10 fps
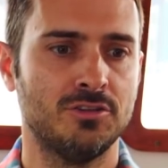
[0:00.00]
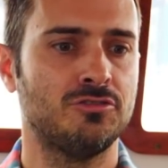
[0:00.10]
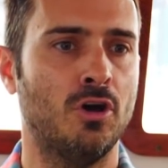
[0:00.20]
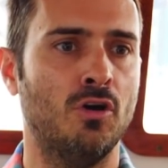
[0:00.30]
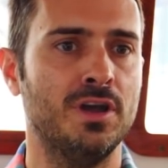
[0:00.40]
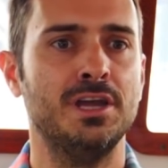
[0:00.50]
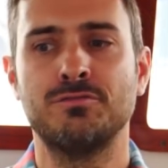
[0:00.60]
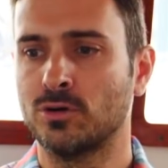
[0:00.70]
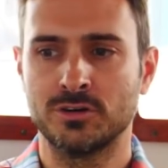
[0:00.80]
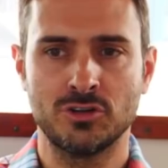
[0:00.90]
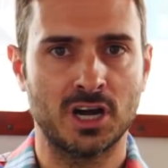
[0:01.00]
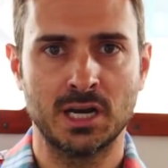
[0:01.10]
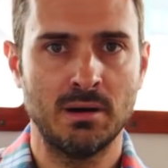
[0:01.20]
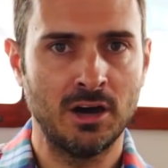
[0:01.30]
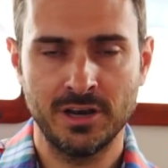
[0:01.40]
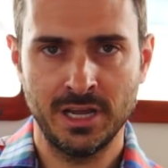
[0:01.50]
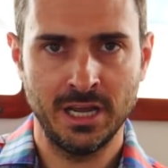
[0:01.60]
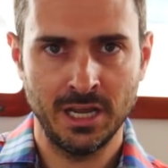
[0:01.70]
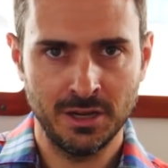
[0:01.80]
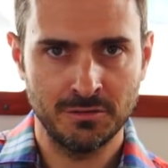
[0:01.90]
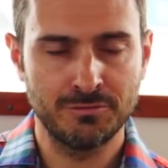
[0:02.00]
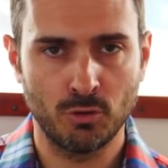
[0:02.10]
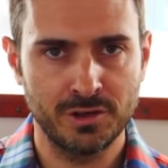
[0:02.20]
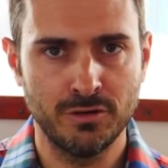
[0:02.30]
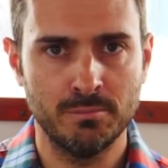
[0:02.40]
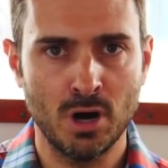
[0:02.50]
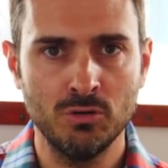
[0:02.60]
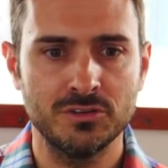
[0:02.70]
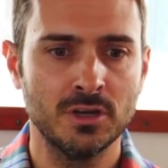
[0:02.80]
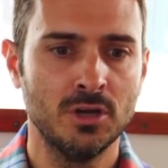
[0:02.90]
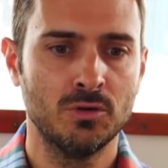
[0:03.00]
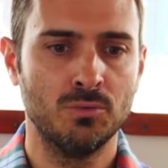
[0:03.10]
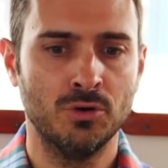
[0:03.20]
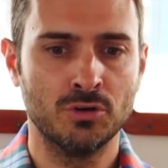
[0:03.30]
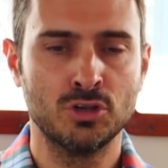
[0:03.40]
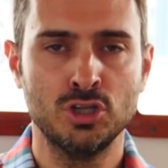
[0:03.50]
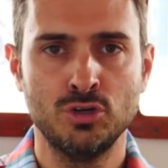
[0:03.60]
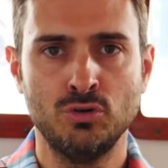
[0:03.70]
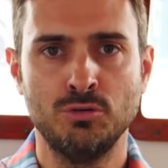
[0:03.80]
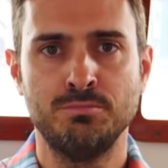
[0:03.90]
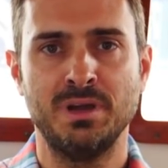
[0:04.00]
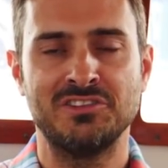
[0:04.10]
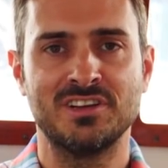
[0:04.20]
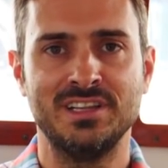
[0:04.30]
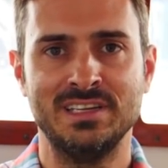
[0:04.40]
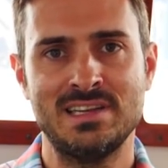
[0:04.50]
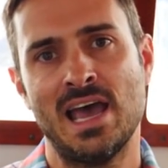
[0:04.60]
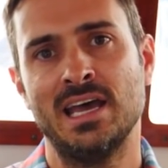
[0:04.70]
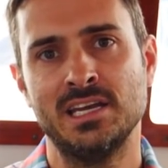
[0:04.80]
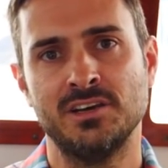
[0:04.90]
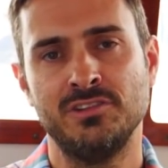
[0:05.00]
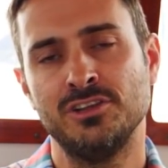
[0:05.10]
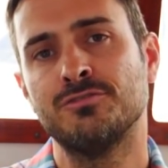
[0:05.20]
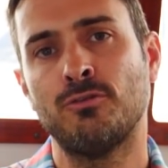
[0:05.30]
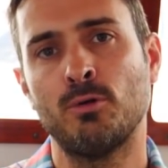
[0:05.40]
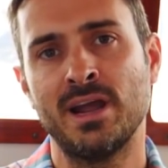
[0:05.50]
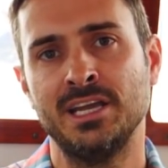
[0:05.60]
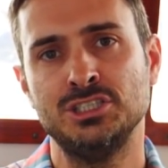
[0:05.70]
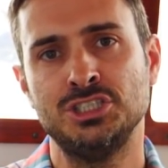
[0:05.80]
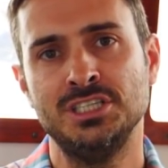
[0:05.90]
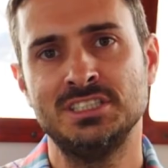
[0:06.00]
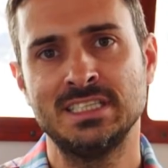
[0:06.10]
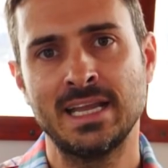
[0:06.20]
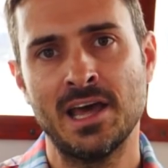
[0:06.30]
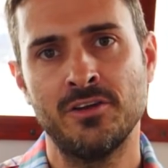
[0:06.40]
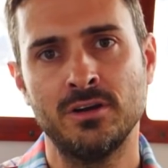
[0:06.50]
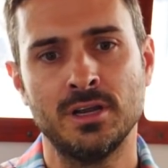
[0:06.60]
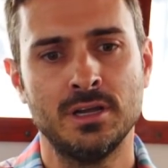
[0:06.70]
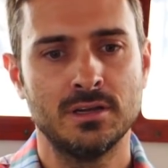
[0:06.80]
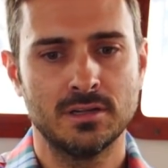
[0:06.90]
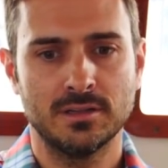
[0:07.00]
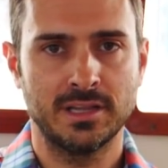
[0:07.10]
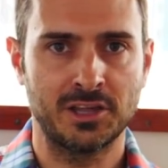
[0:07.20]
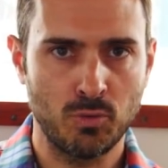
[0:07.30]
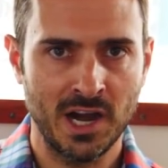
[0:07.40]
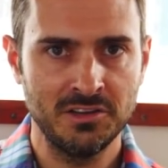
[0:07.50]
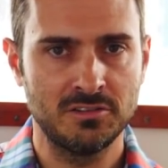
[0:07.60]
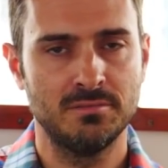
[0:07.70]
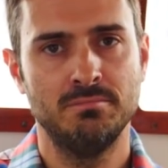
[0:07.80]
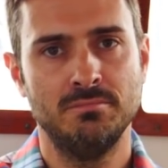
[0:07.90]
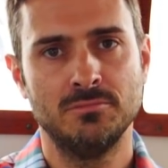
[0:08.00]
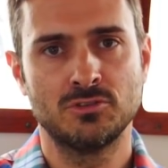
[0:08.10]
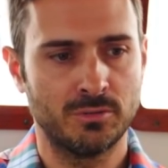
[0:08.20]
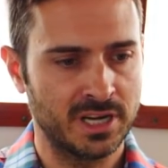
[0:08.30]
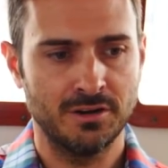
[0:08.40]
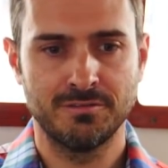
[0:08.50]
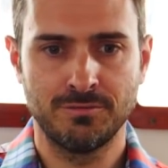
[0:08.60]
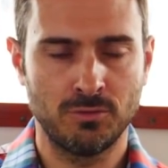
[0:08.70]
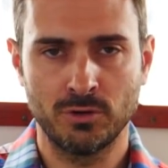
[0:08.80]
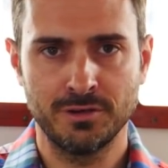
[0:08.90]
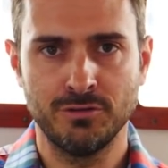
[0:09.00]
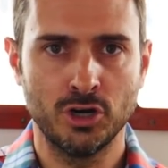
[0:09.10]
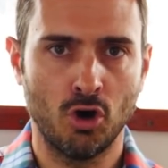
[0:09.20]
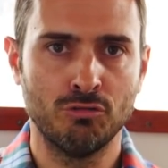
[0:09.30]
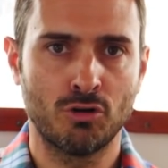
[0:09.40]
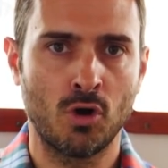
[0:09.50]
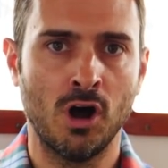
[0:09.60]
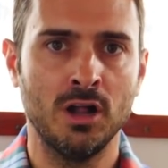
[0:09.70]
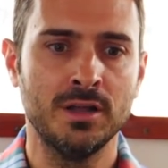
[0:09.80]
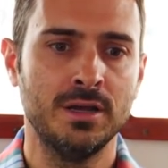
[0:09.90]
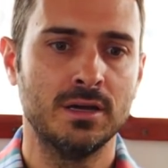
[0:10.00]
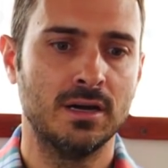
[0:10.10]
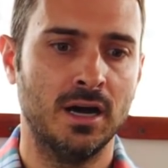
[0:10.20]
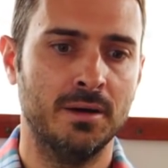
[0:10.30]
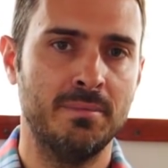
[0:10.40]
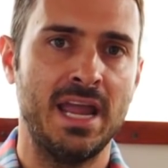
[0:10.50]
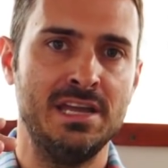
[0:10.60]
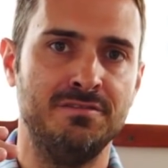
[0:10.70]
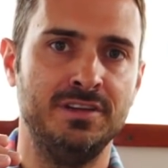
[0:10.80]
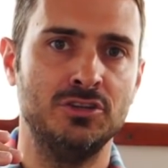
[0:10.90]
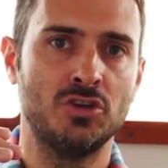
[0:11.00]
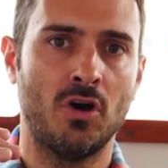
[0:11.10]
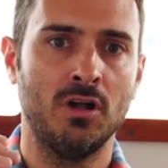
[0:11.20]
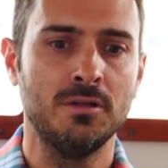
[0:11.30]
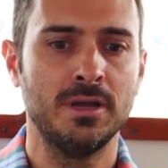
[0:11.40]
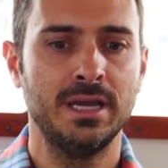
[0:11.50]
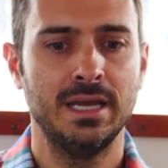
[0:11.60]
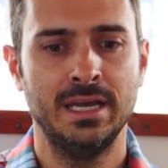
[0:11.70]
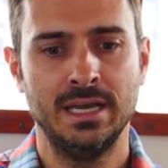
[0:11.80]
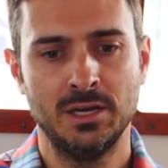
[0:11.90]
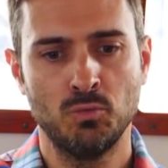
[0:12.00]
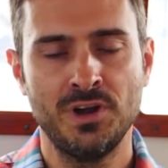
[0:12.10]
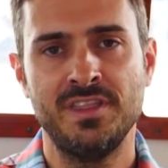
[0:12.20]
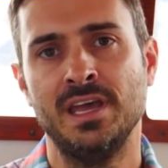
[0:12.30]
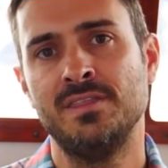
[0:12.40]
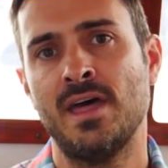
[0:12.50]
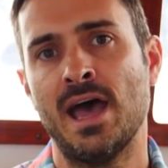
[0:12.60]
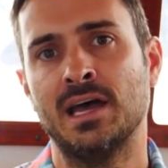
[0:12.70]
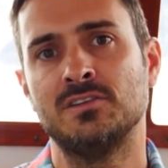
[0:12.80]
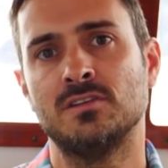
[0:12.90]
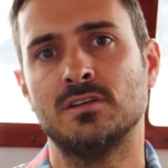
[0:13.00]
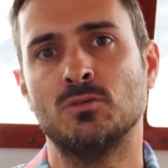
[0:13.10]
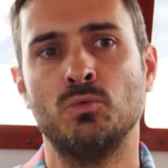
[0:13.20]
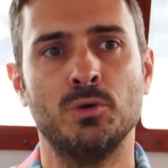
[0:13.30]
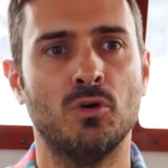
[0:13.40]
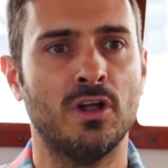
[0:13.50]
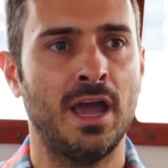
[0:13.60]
So if we're talking about a 40-foot boat, we'll glue basically 10 of these 4x8 sheets together lengthwise. So we get 40-foot overall, 8 feet tall. And within that, we will